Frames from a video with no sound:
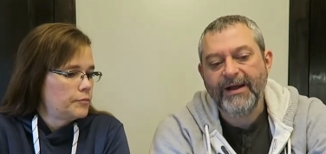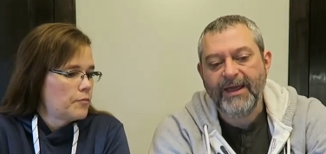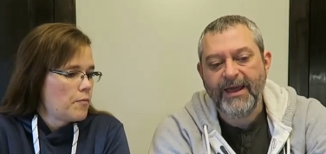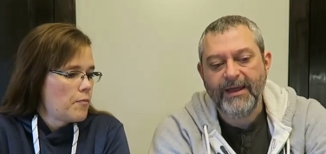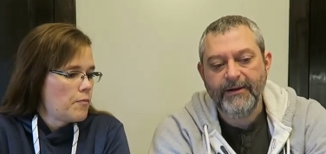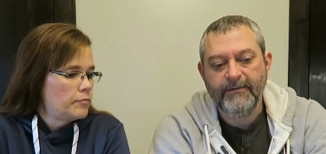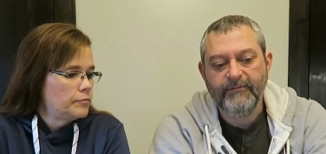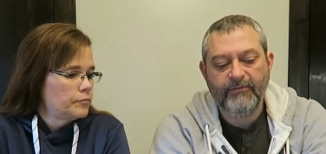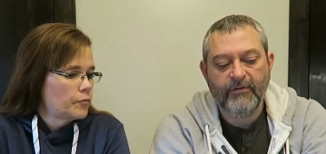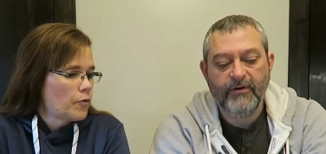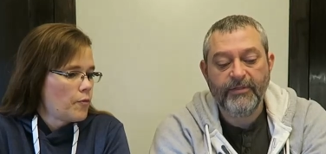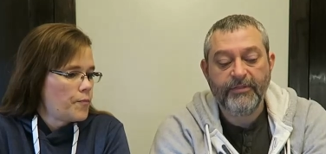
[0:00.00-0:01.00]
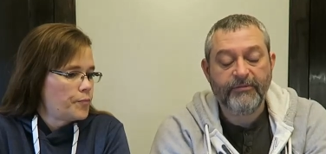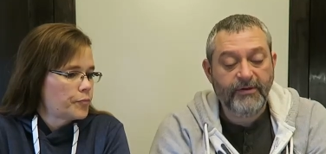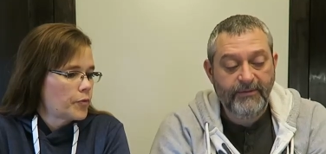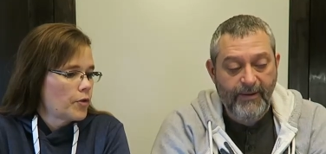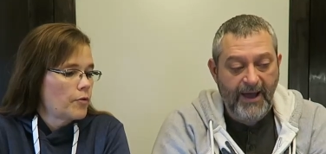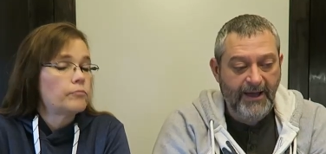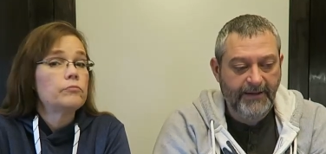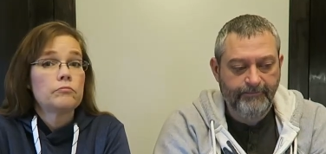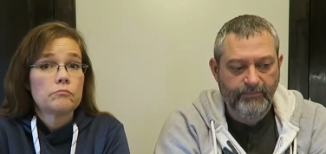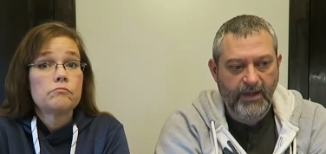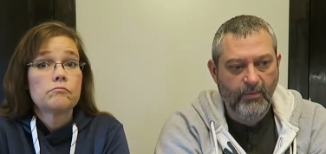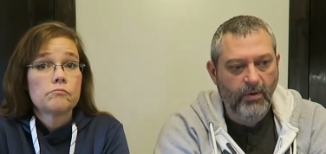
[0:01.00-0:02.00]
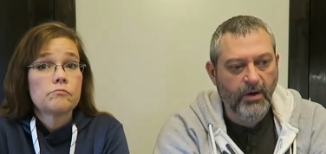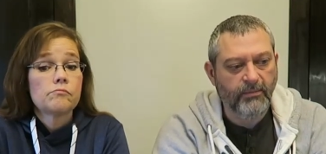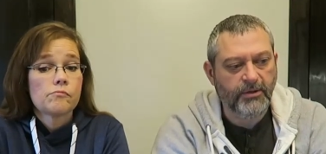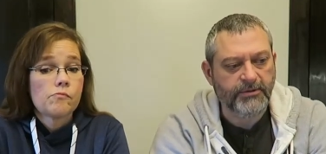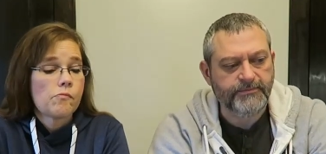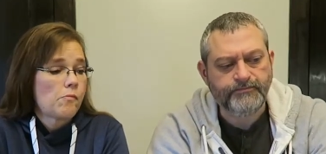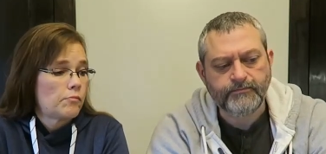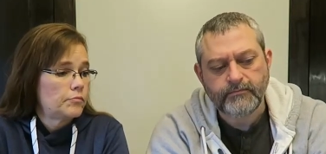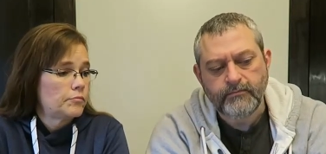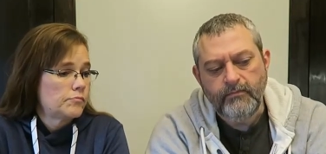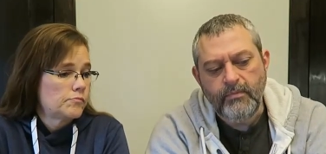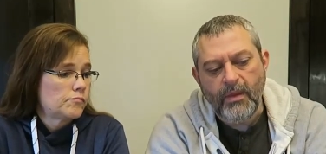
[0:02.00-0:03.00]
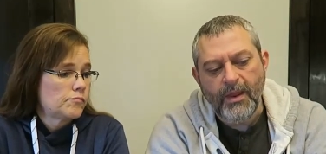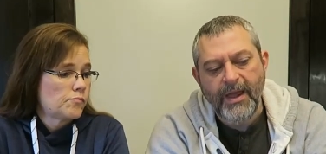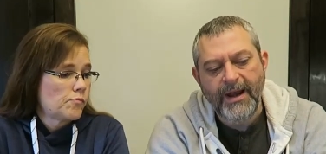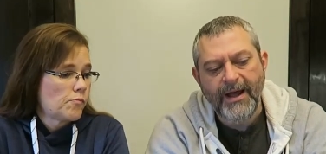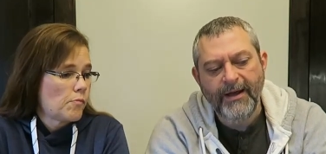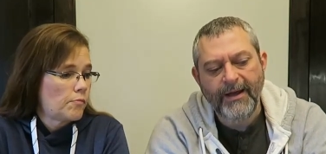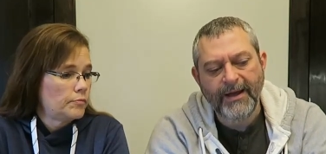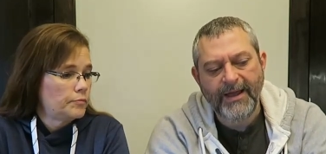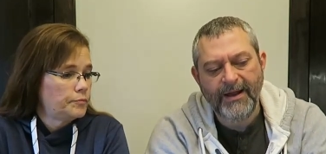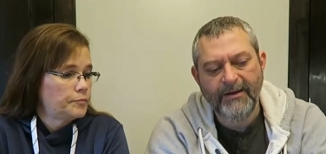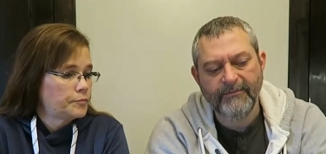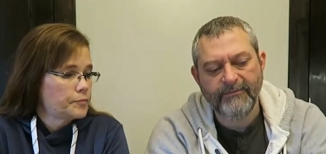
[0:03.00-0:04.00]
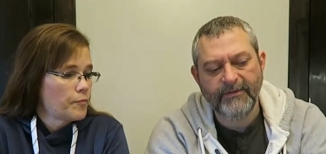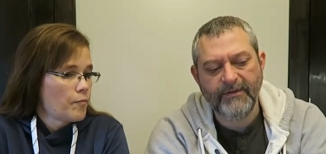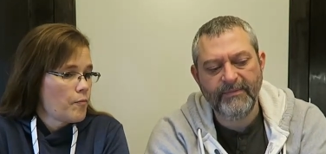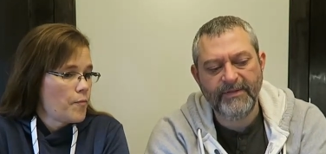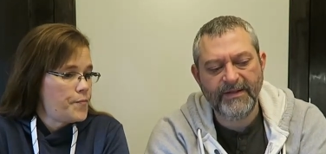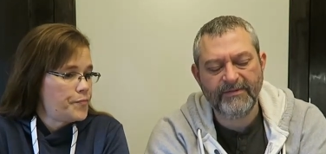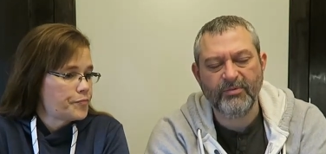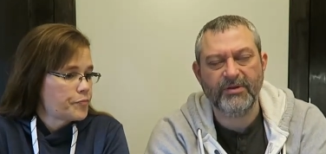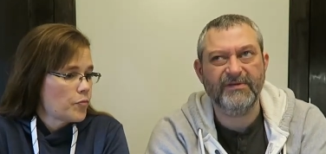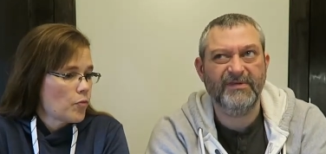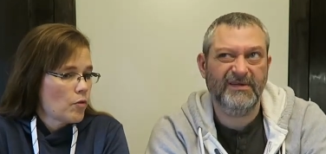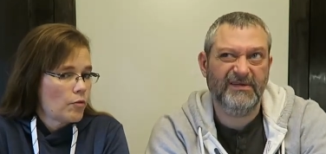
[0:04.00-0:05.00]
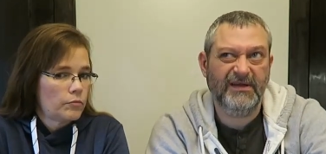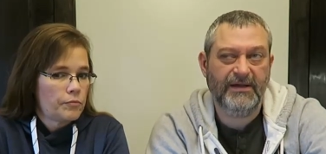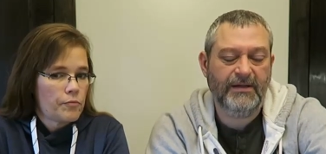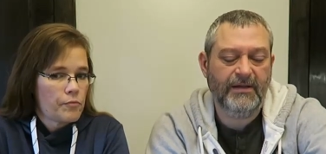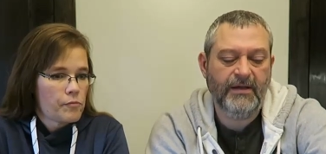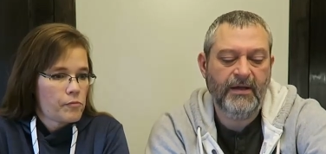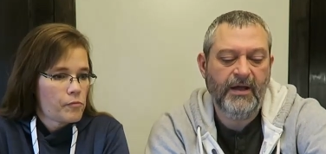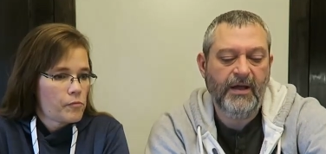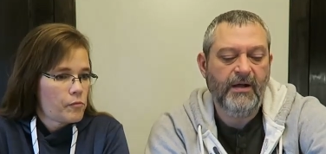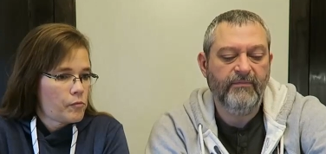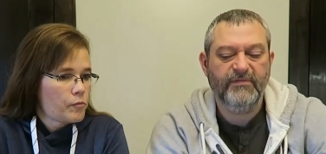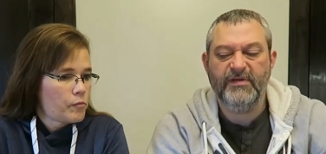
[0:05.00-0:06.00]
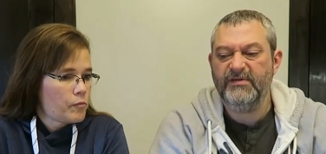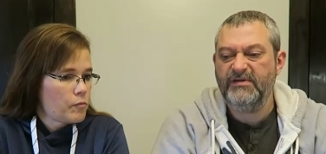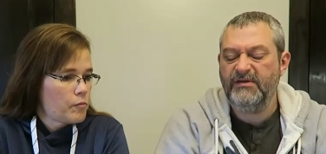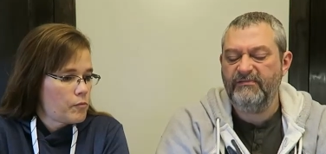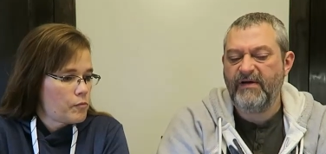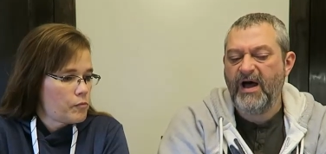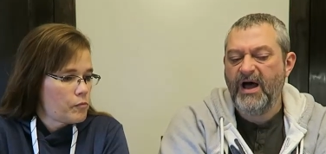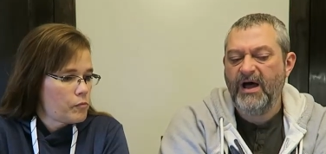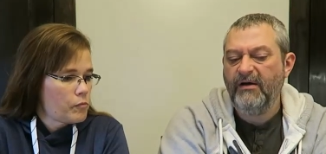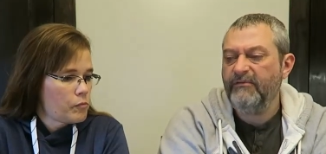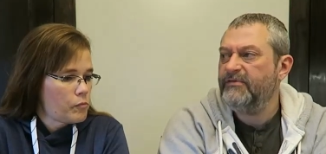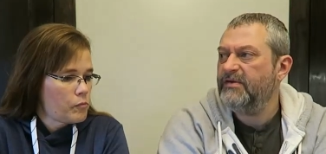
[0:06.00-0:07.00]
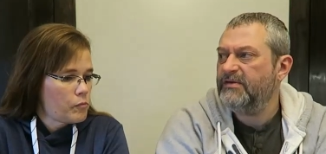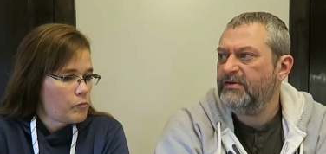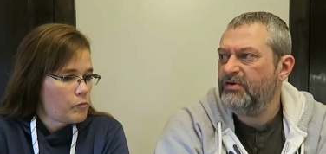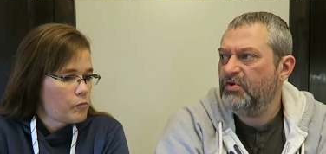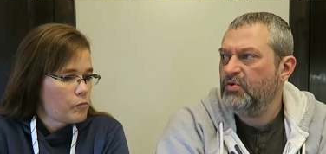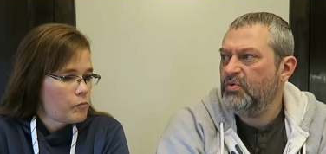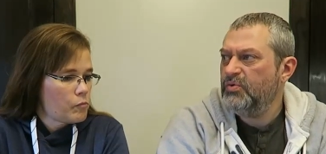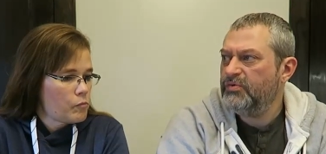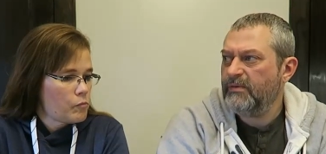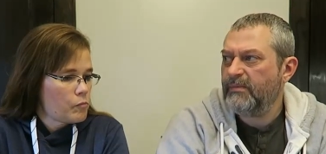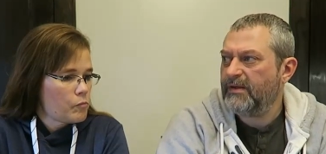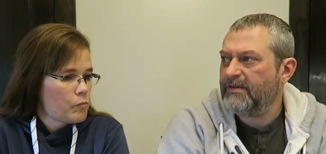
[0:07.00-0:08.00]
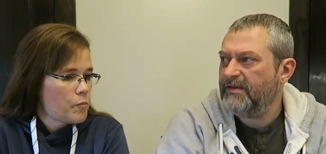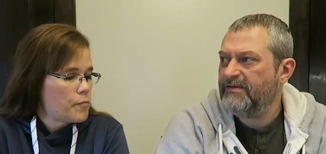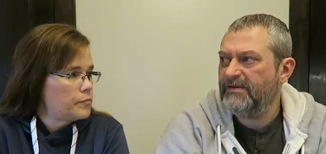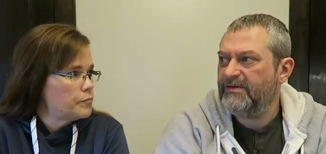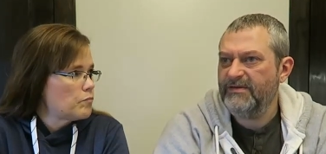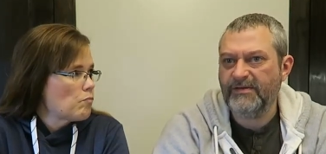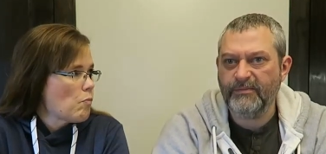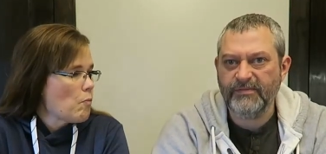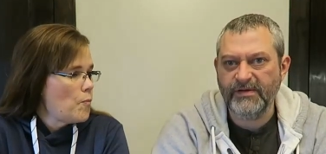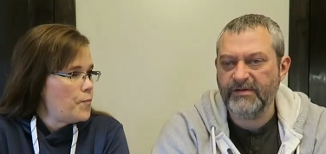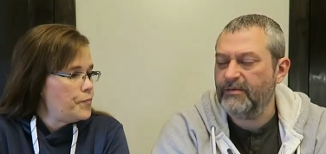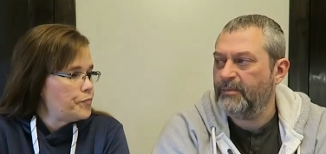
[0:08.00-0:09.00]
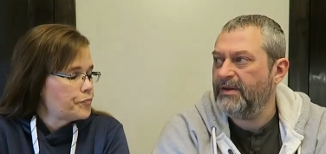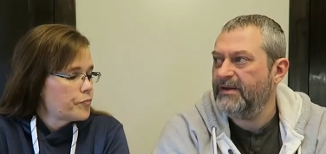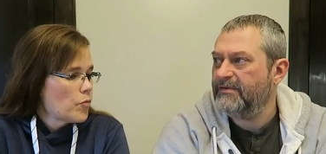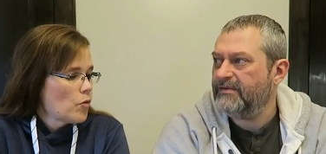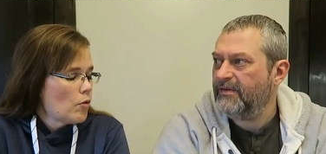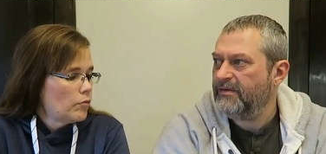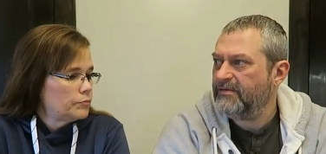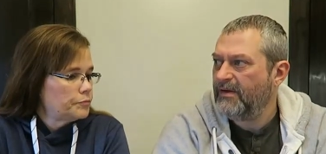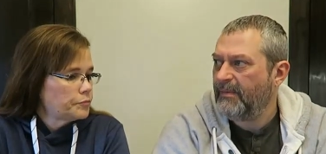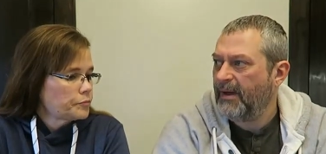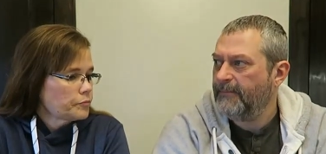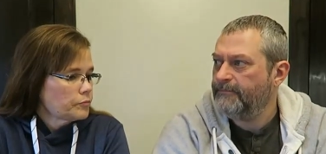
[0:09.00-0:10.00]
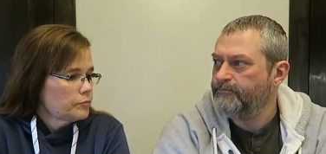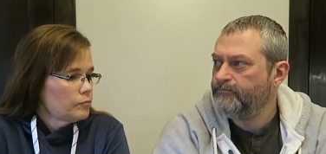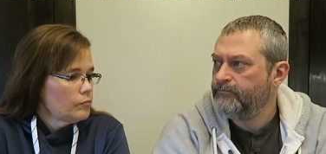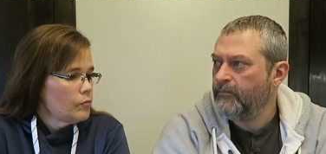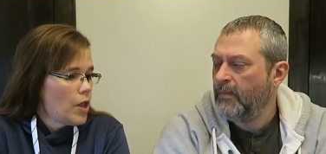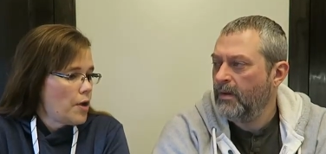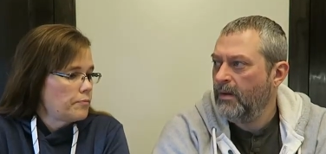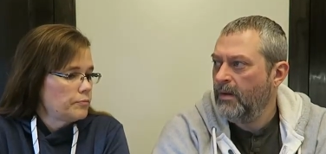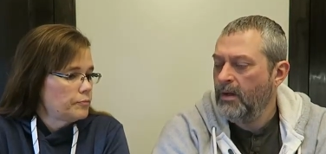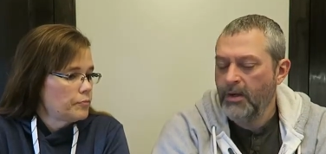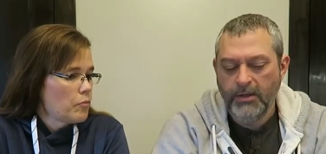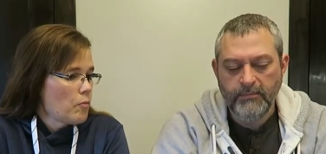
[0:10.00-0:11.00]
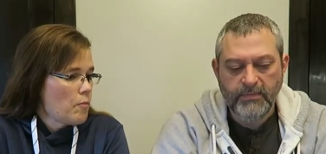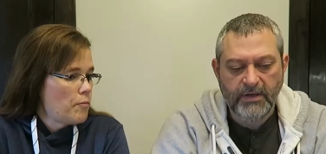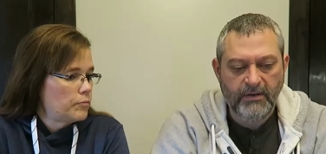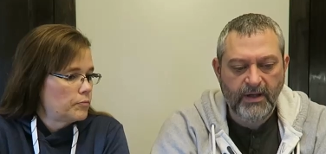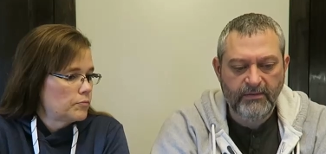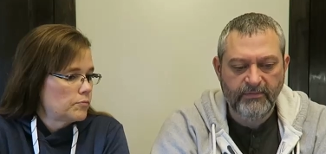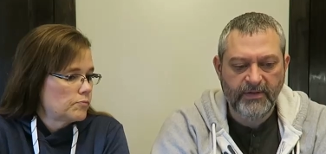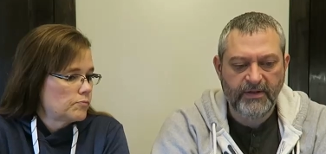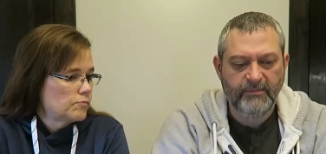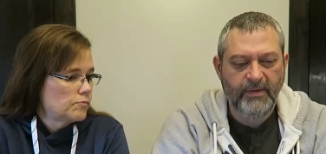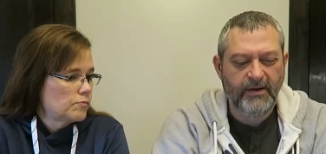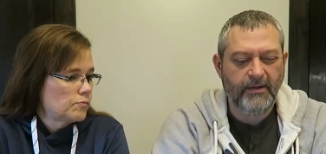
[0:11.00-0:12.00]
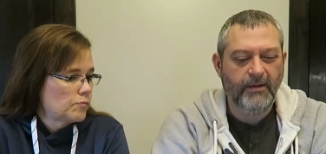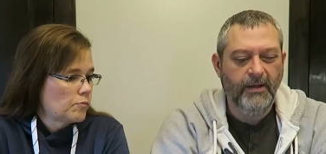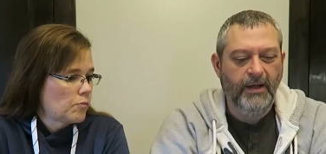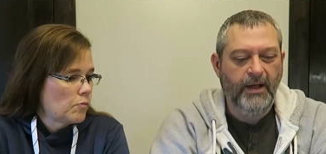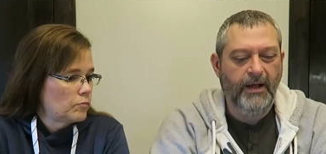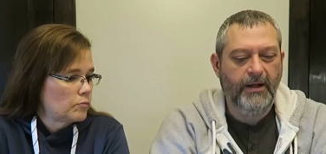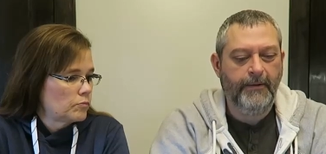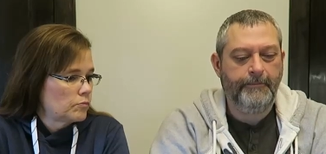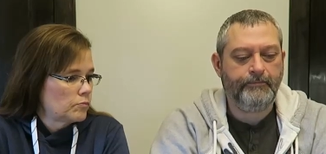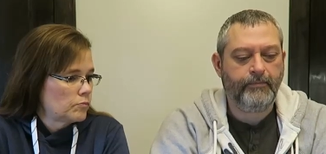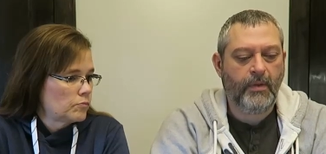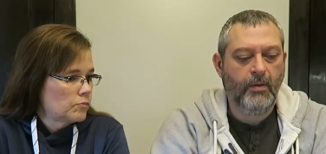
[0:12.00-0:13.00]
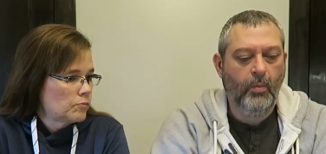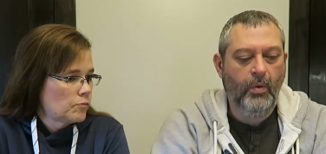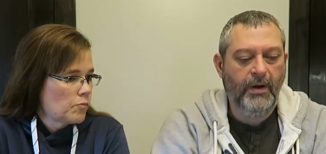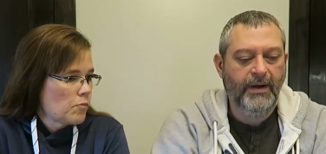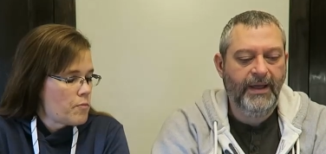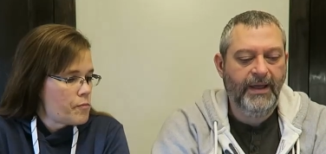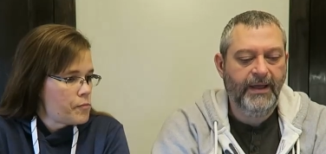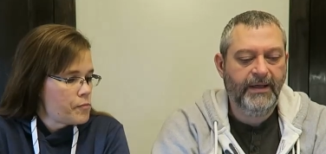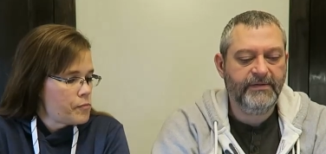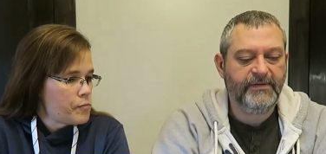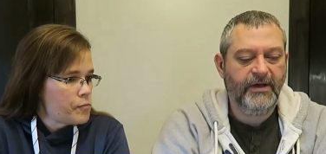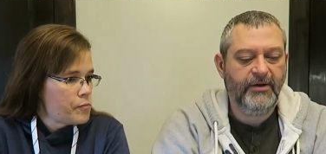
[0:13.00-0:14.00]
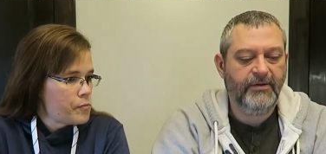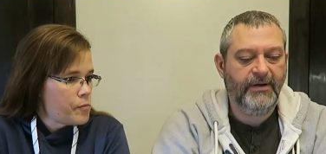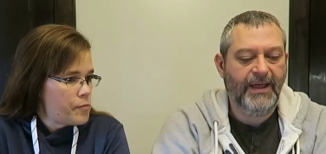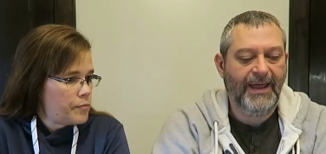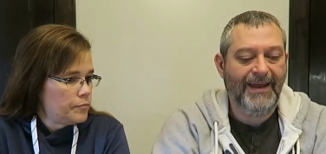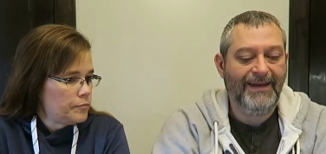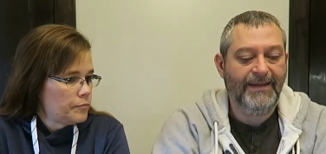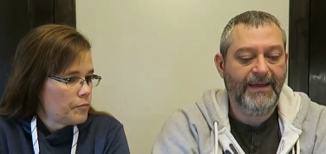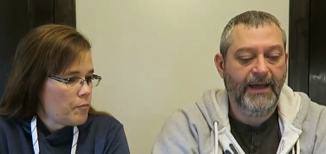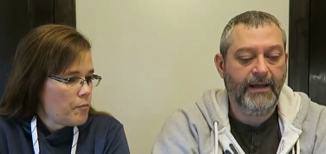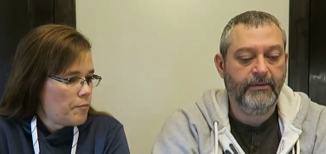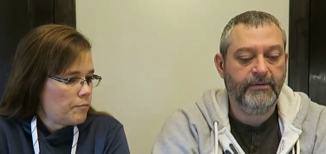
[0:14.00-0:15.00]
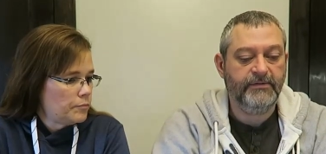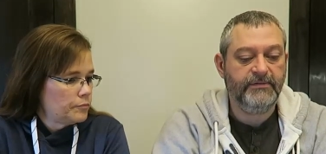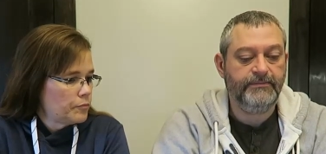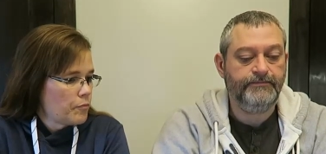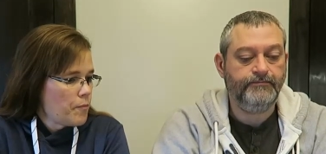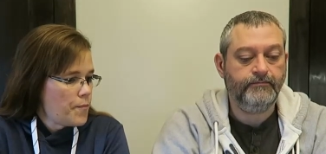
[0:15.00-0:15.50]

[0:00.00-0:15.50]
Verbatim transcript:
Speaker 1: eighty eight for a three pack at Walmart. And I, I kind of, I mean, that's what 60, 65, 62, something like that, 60 some cents a piece. So that's not bad. Yeah. No, I don't think it's bad at all. Um, one egg is 180 calories.